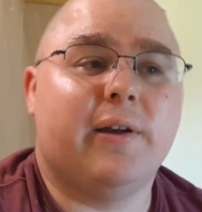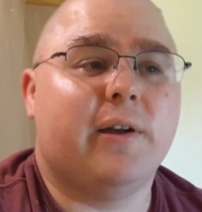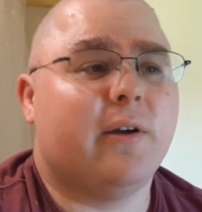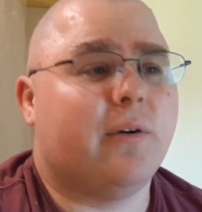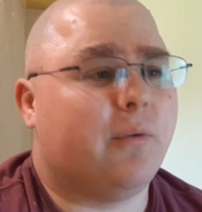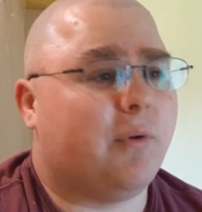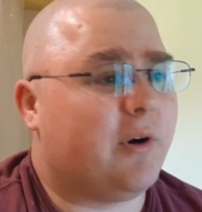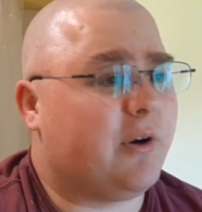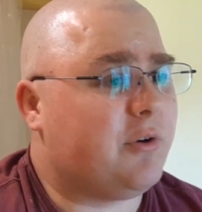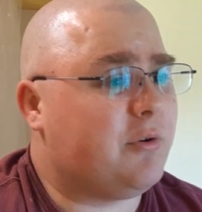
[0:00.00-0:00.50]
I
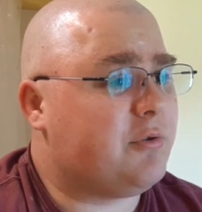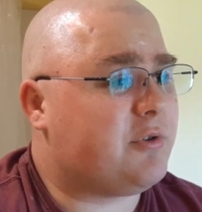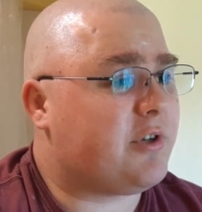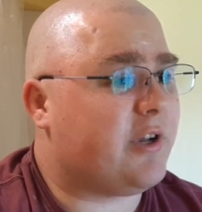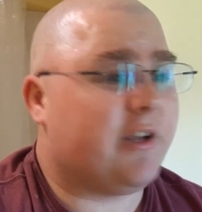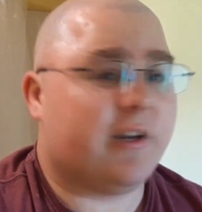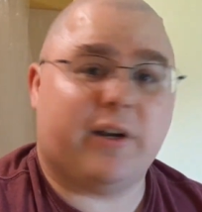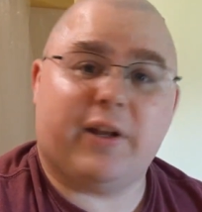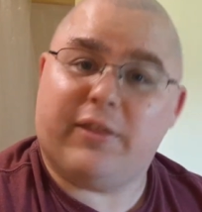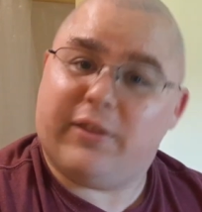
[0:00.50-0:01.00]
want to do
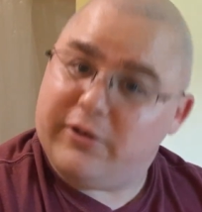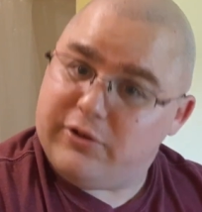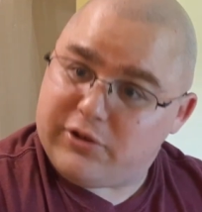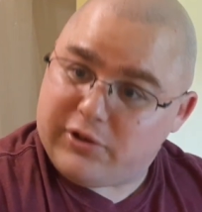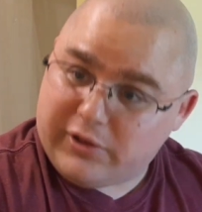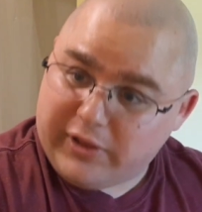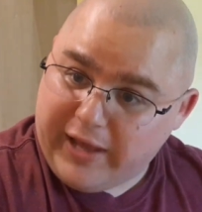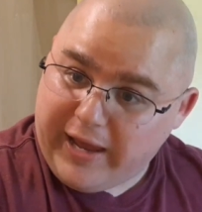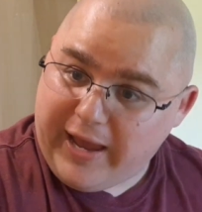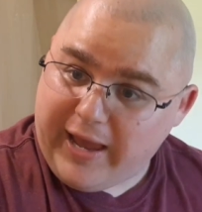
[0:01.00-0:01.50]
something on the
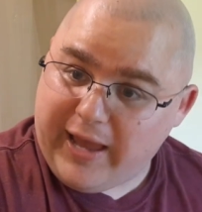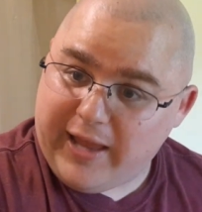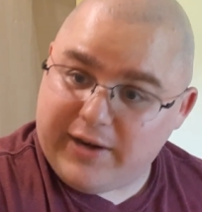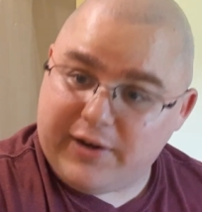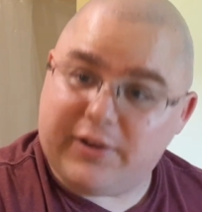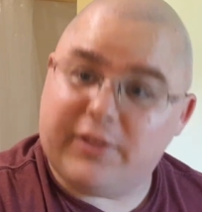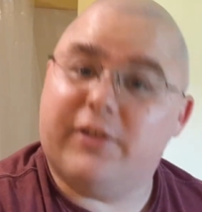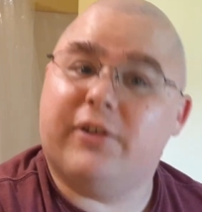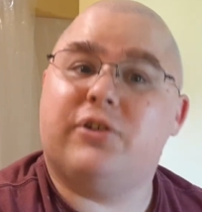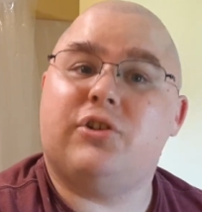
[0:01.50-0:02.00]
Gillette
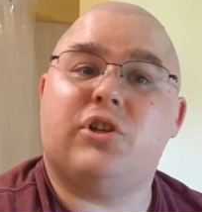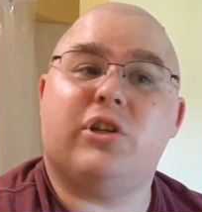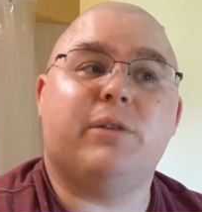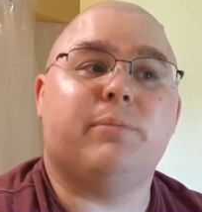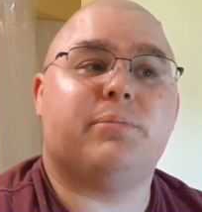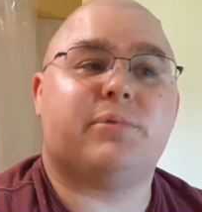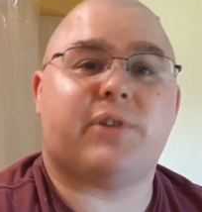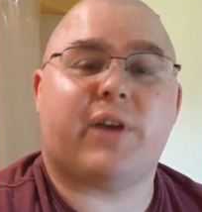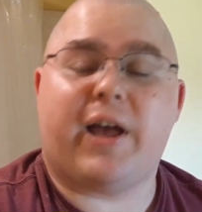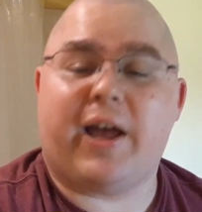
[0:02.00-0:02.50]
end of the
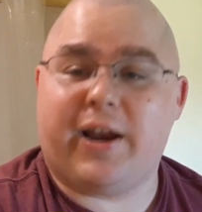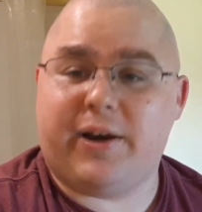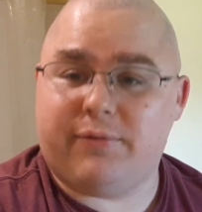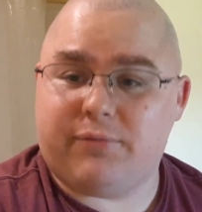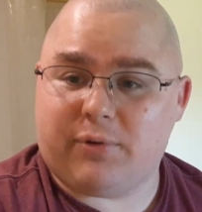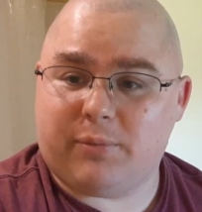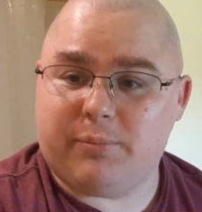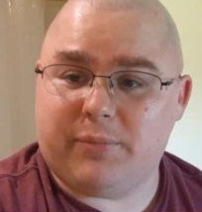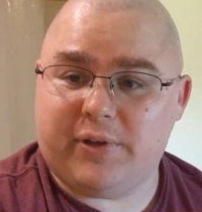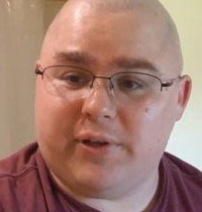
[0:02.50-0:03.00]
cheap side
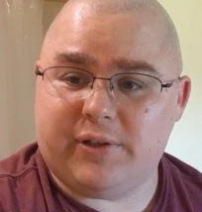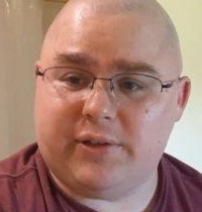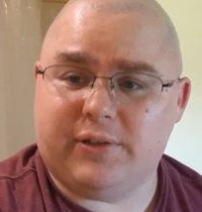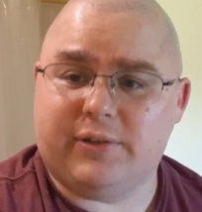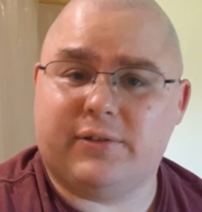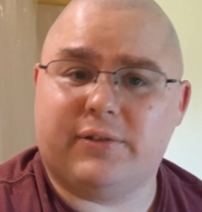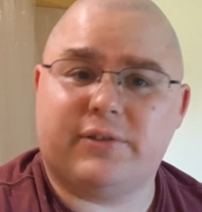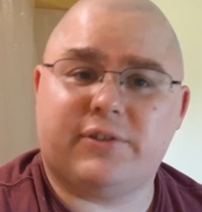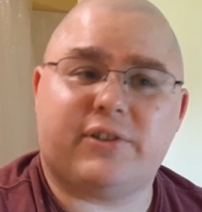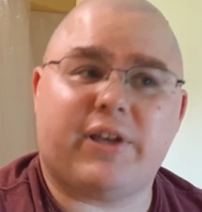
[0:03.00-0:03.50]
from the
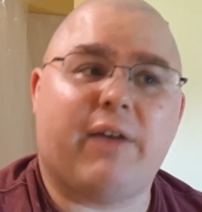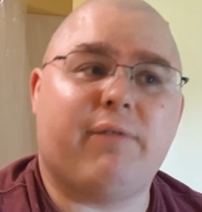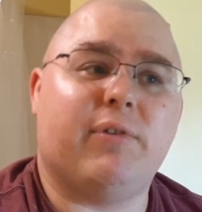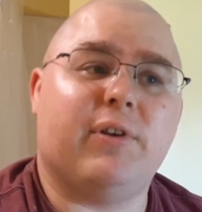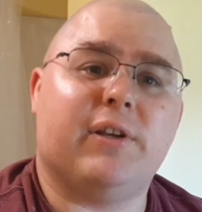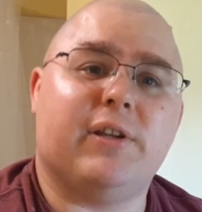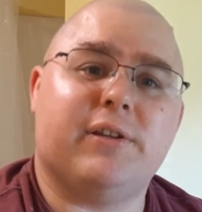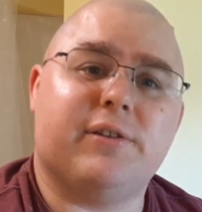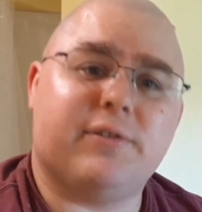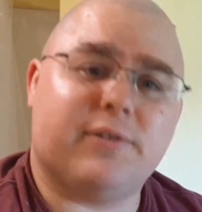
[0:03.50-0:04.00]

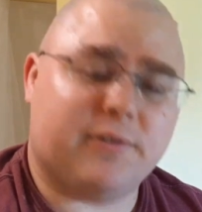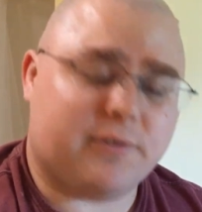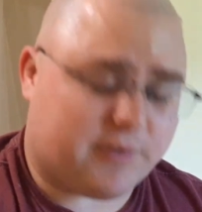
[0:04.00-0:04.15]
70s.